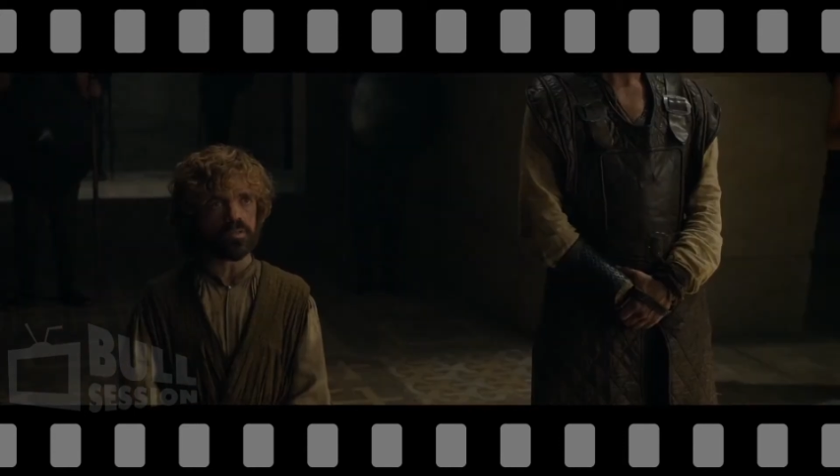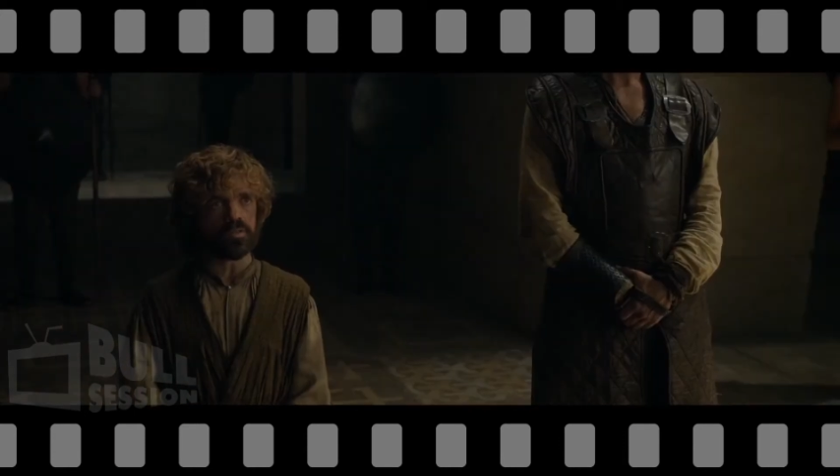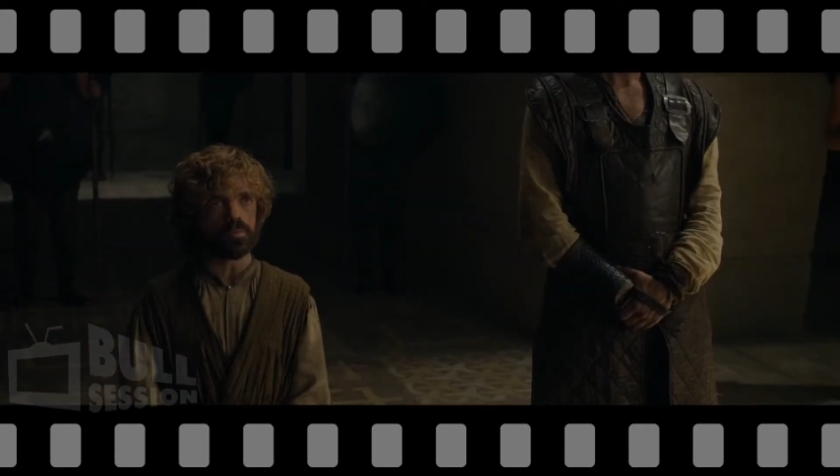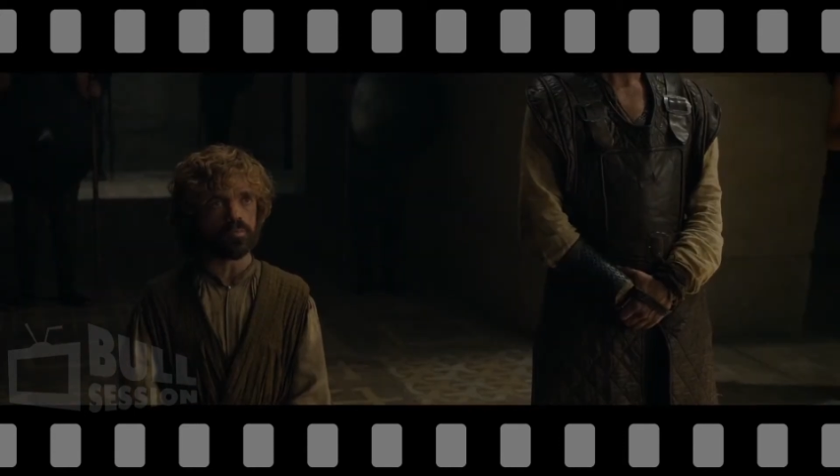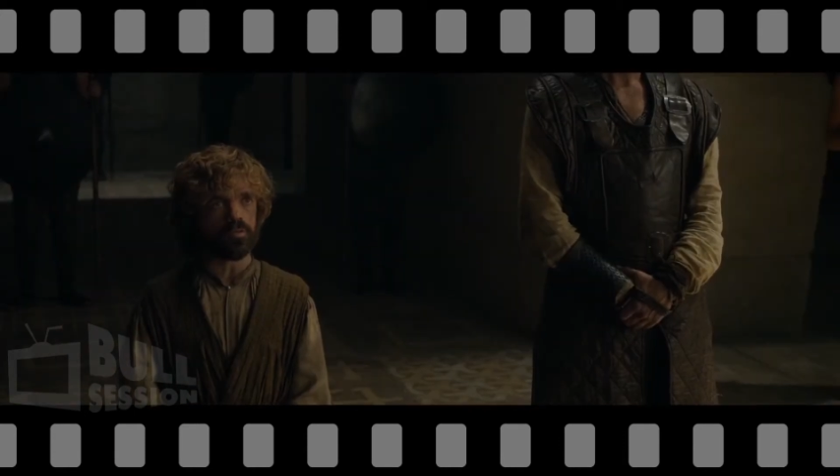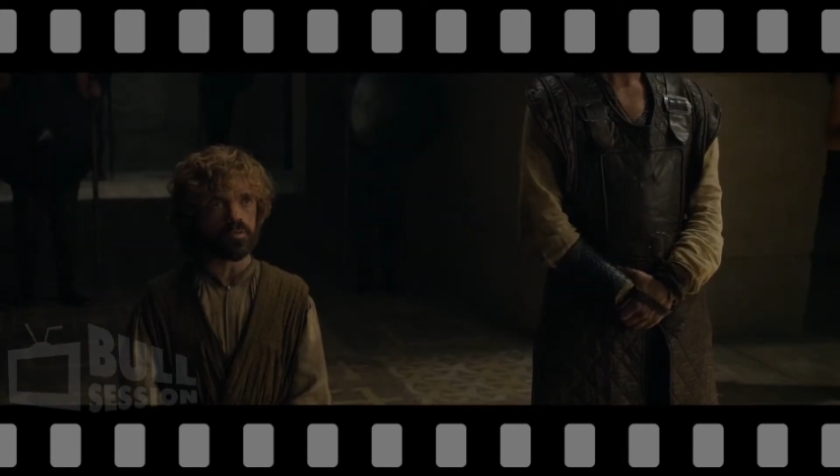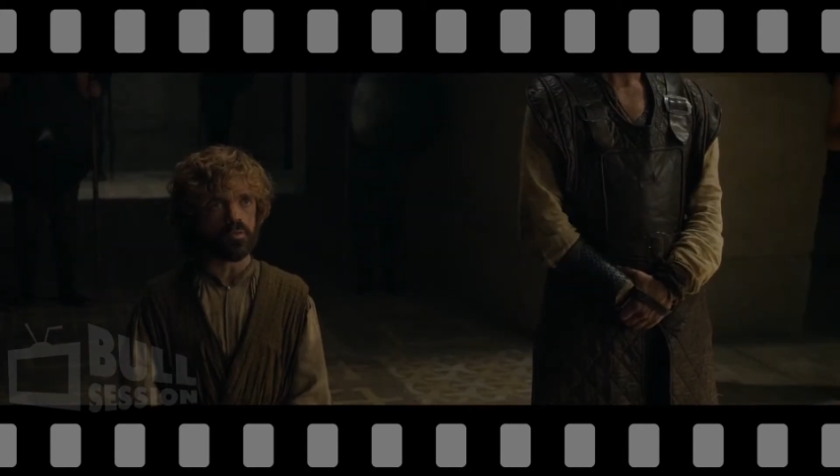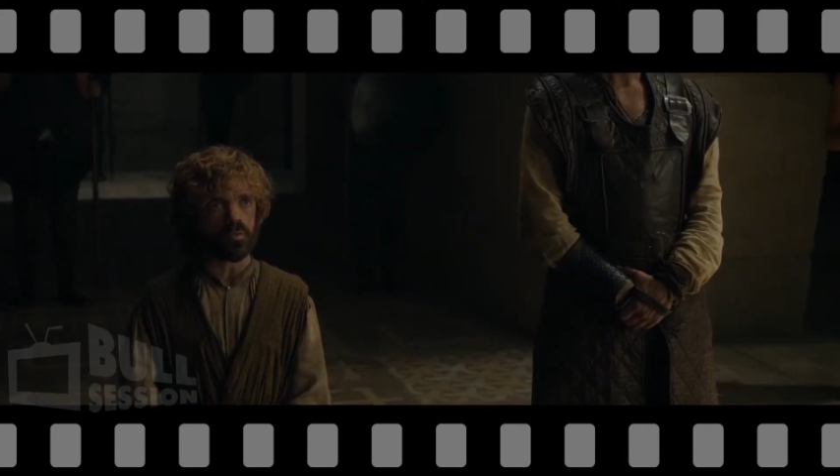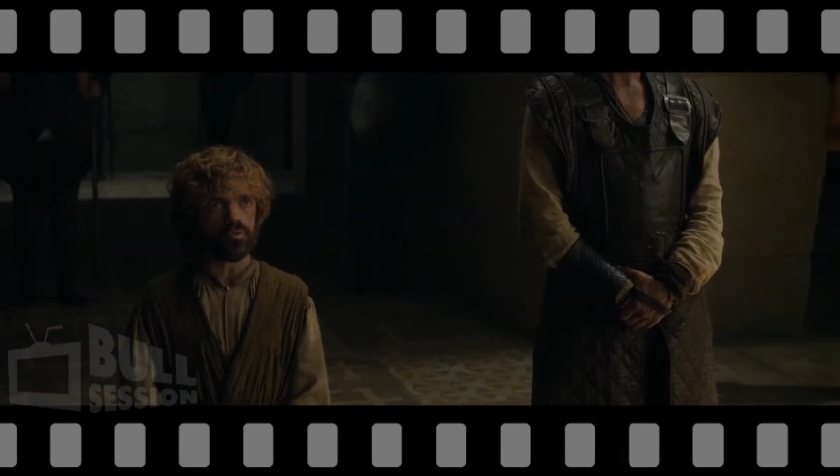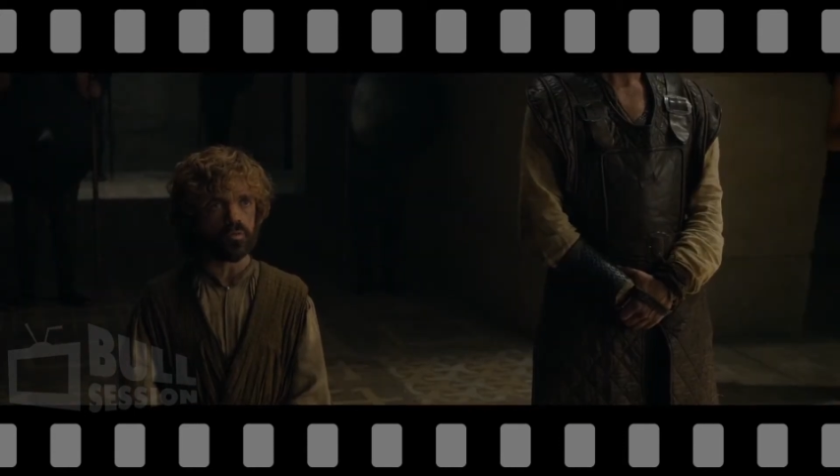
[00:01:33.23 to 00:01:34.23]
was to have a
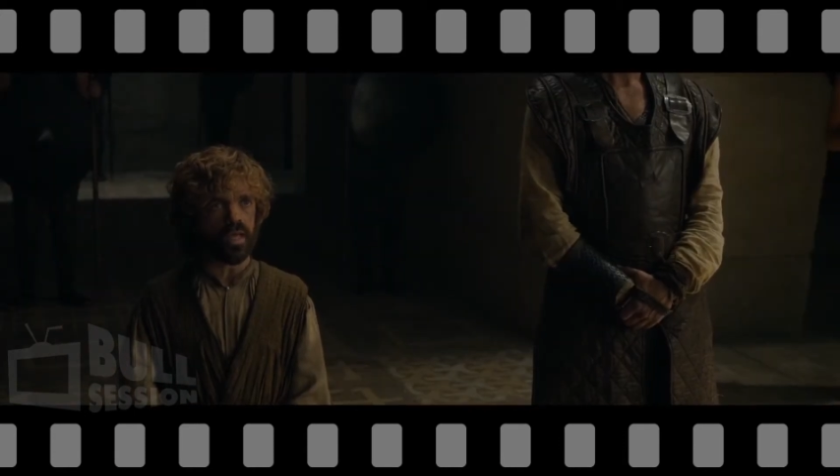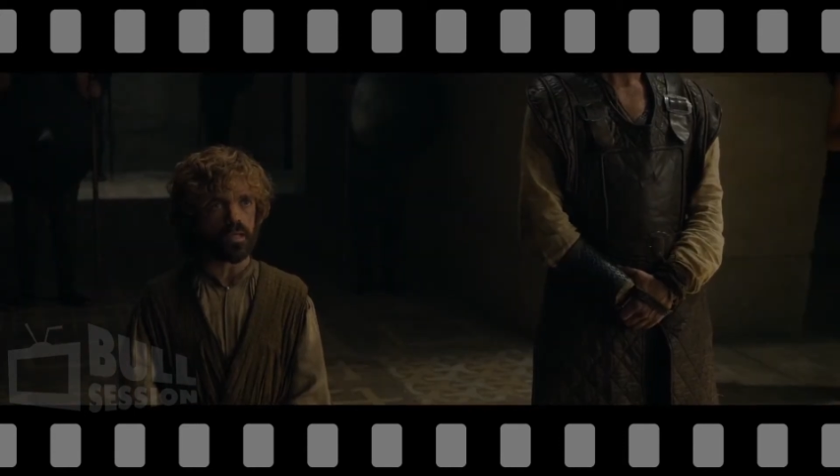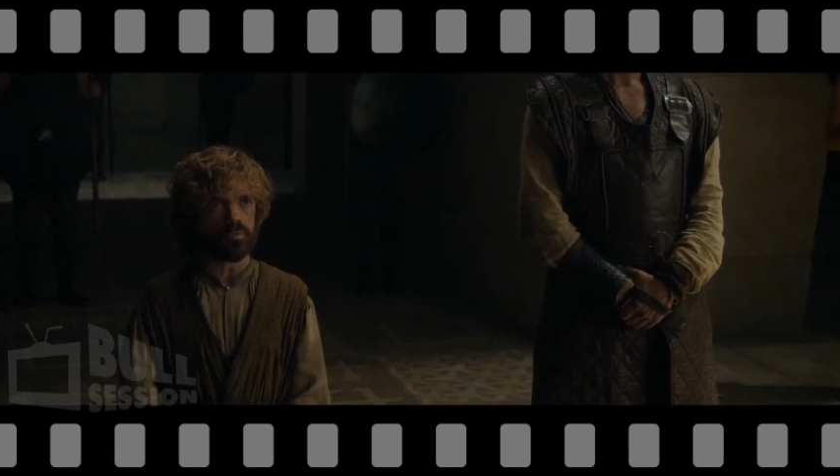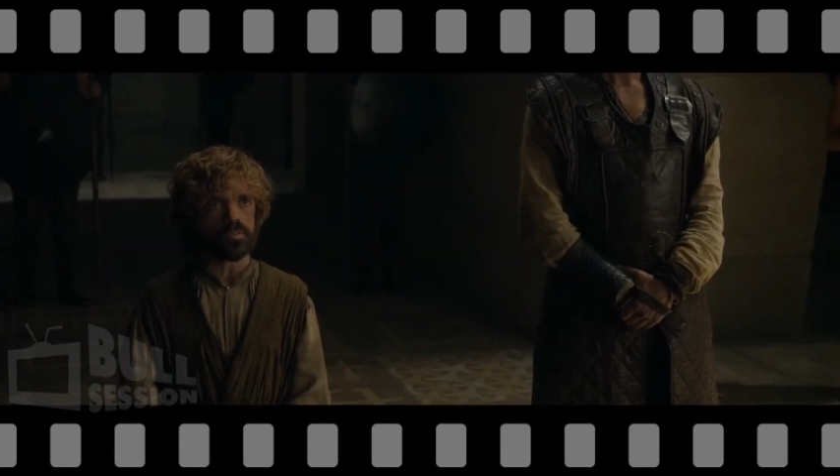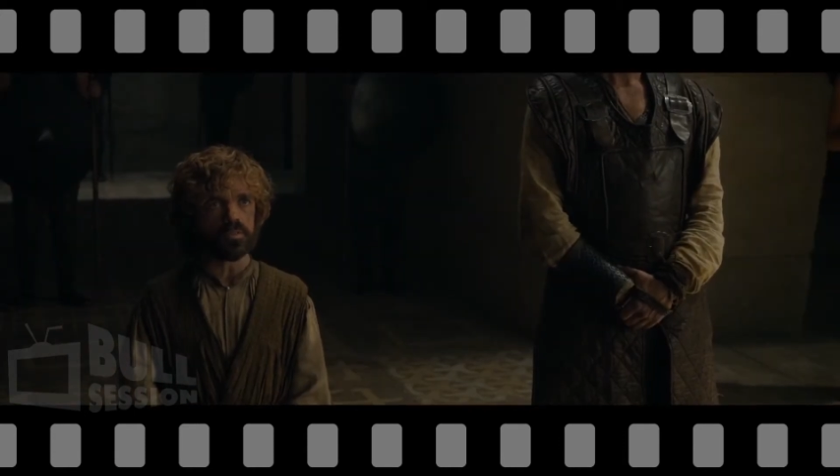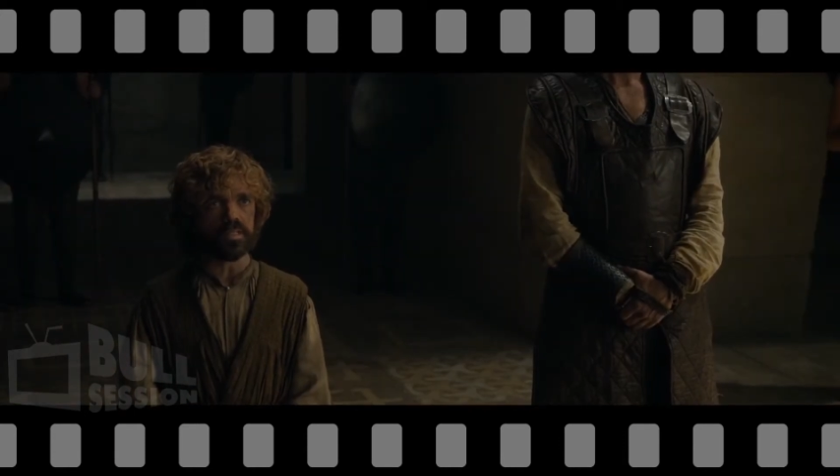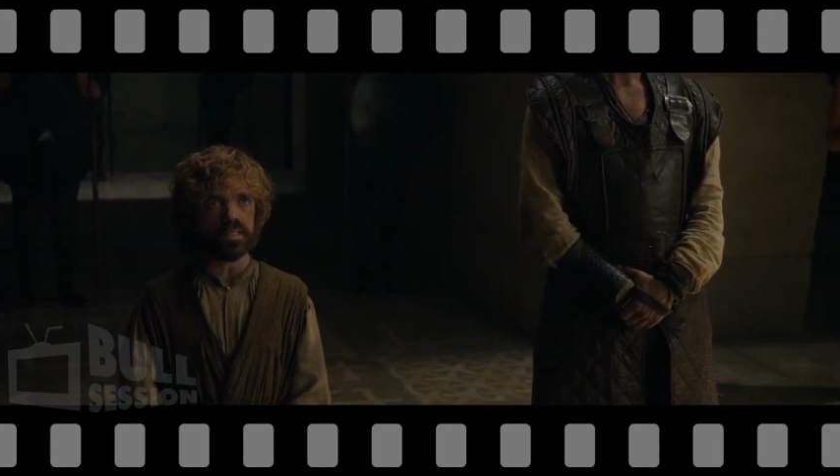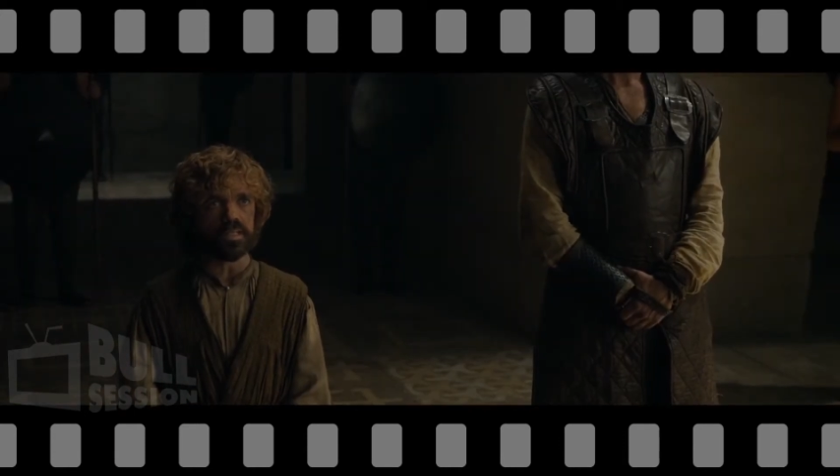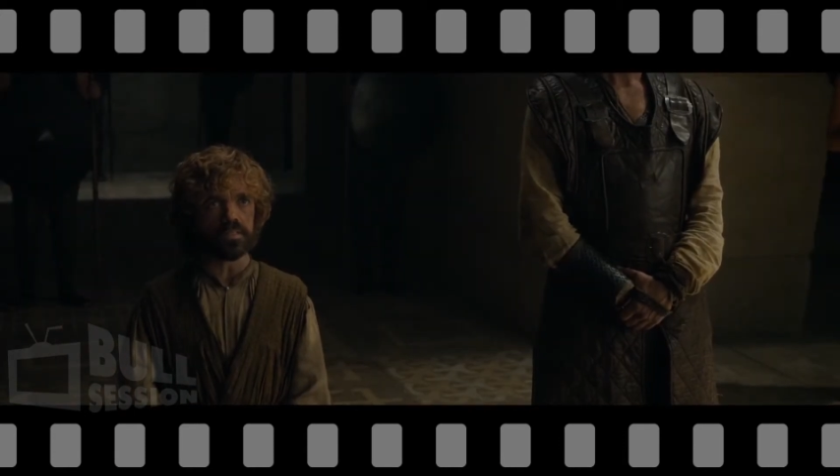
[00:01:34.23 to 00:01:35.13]
guy fight and kill